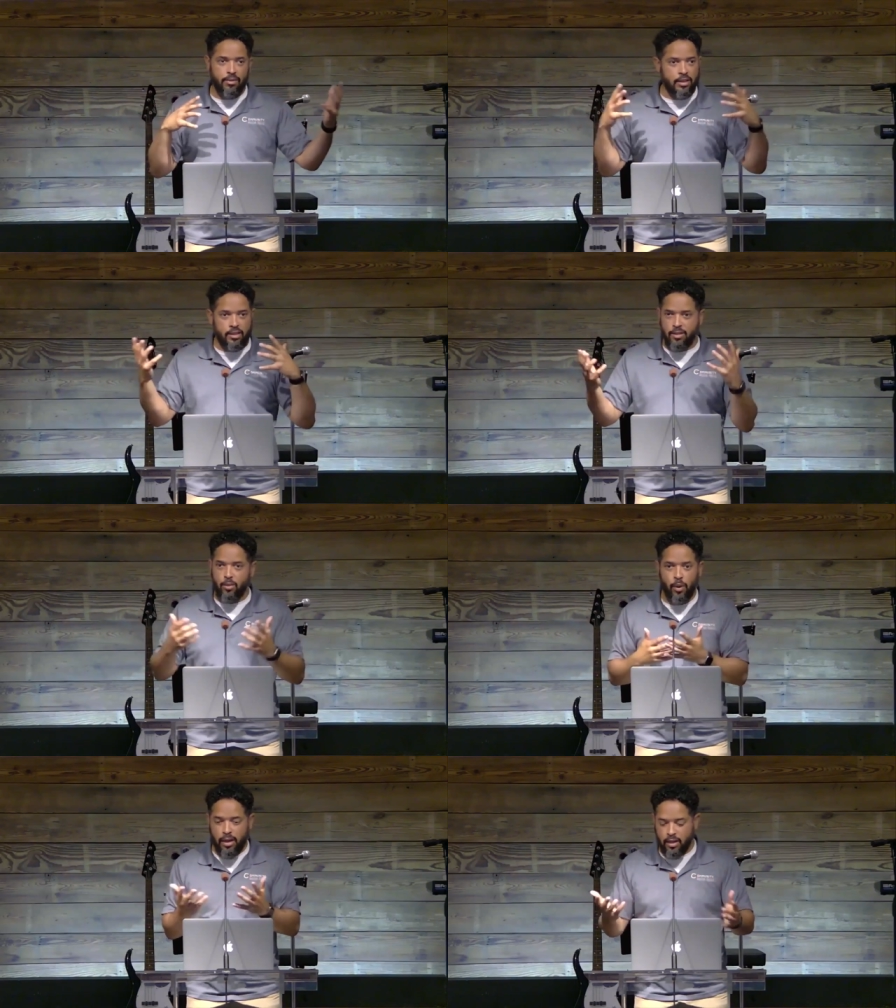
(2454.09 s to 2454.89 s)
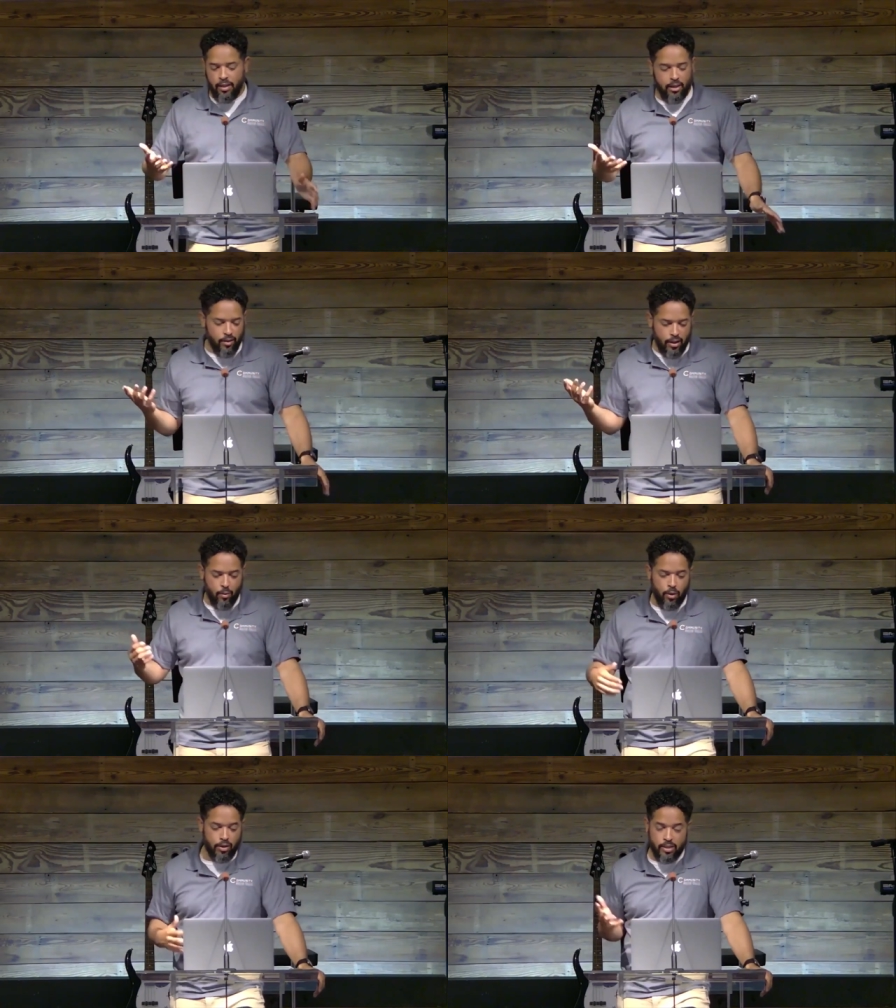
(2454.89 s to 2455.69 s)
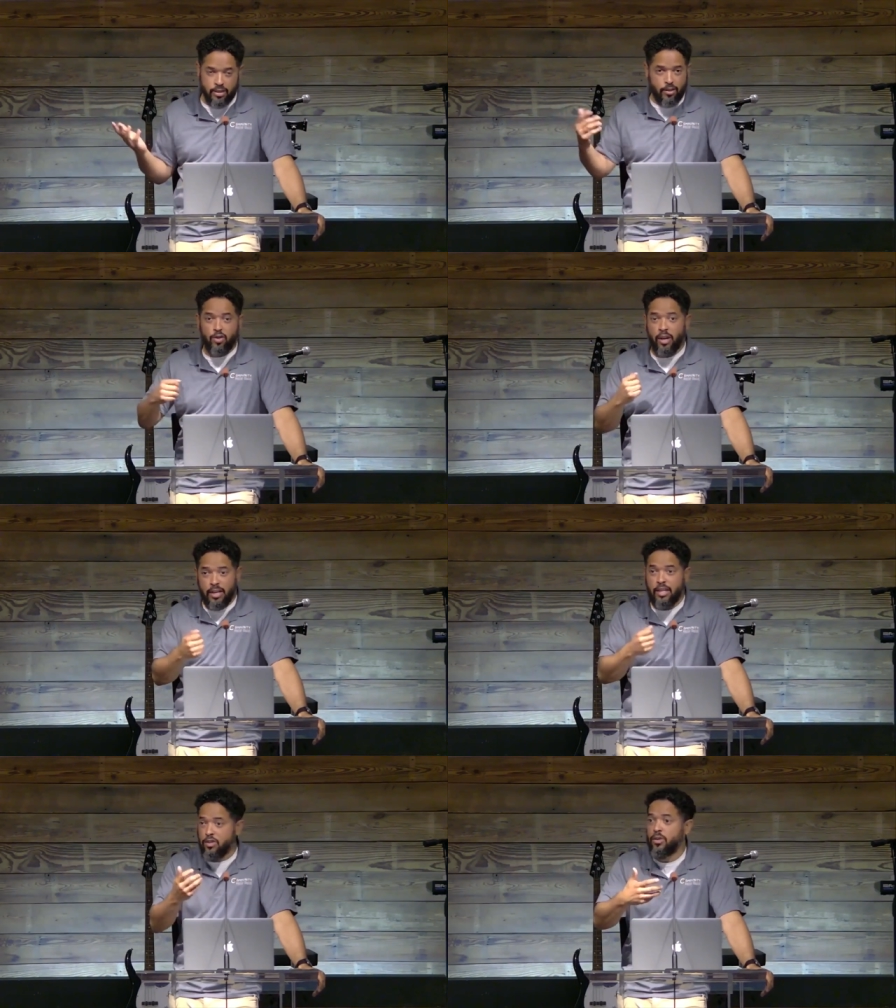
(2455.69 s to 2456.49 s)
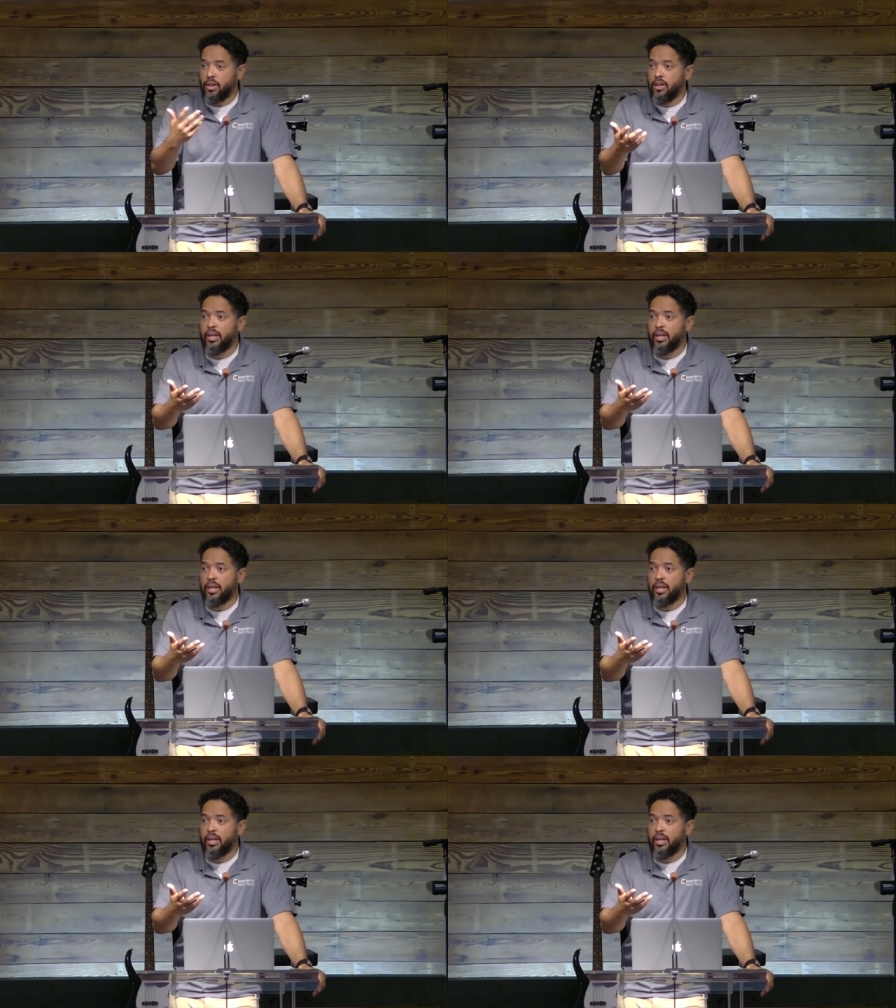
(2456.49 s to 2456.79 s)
That's just the way the internet works because they're trying to get you to look